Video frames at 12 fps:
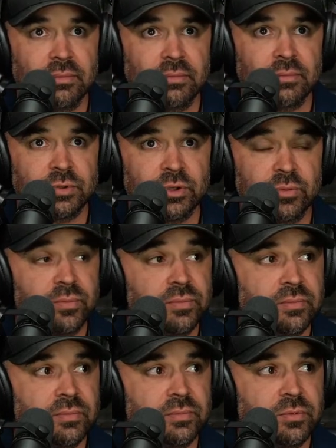should
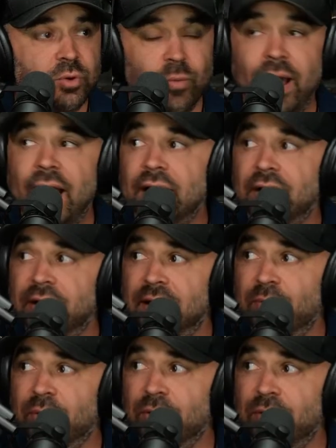dramatically
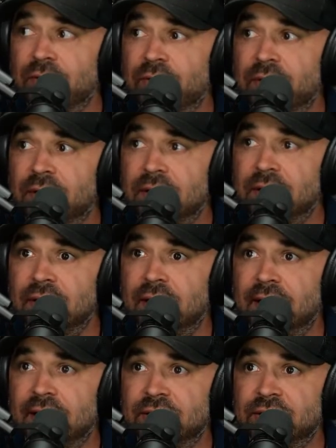improve.
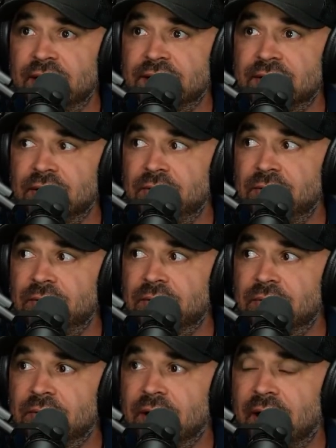And Jace, you
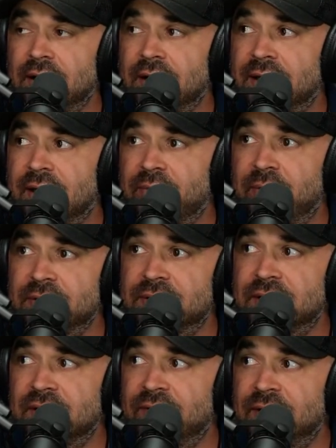kind of lead up most
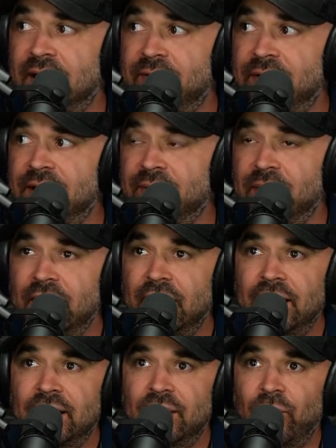of the dev team.
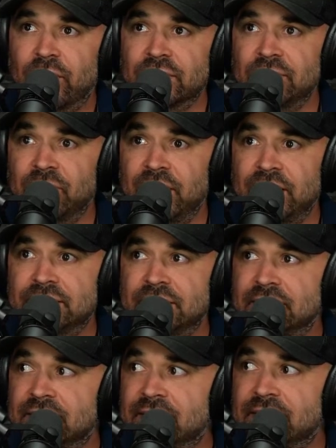What are some things
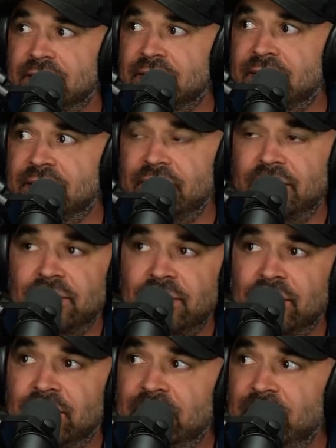that
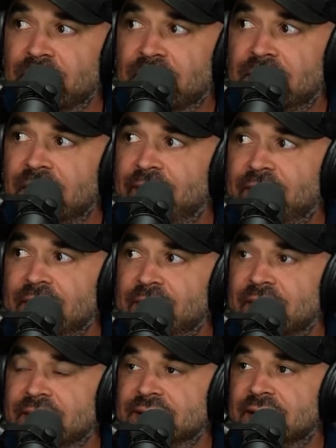your dev team
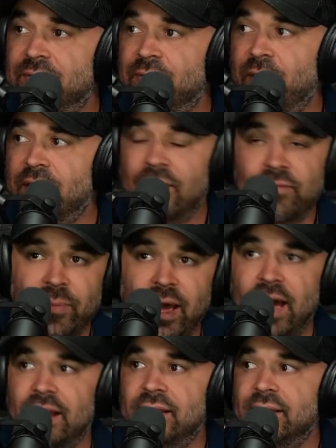does that right off the
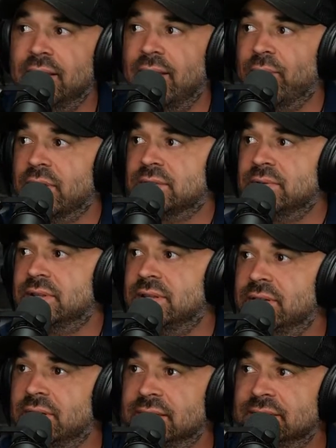bat that works with
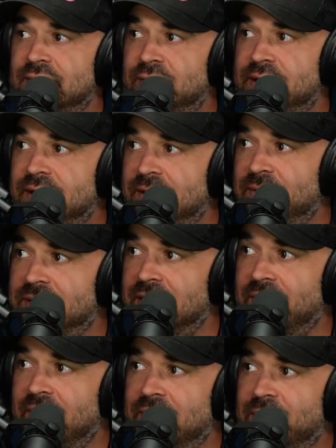your SEO team and
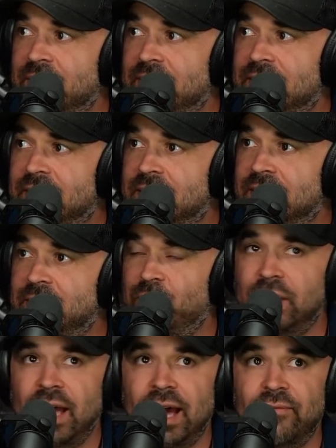stuff that we
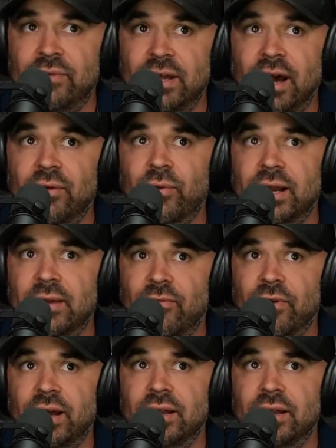would have done right up front.